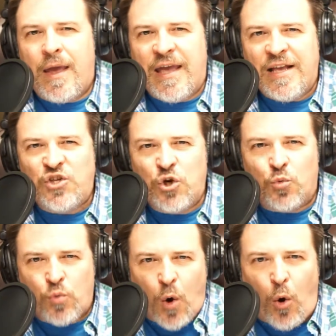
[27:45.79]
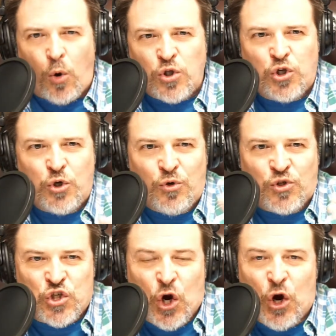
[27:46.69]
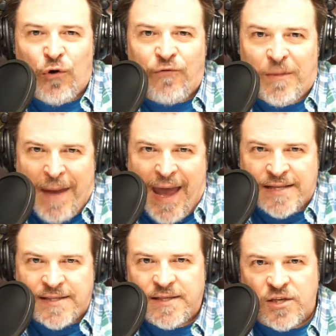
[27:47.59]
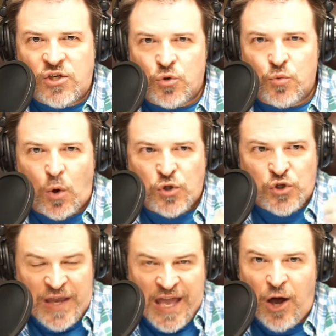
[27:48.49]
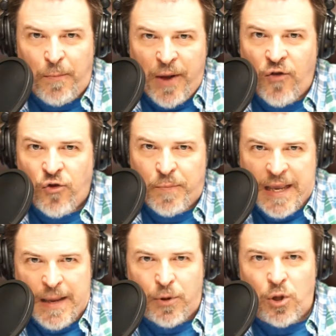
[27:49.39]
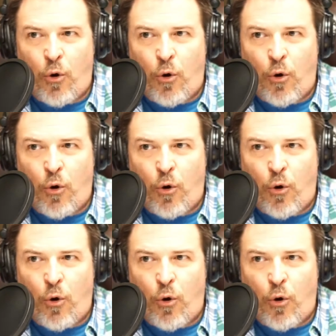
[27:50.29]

Is your role to serve the masses? Is your role to help other people?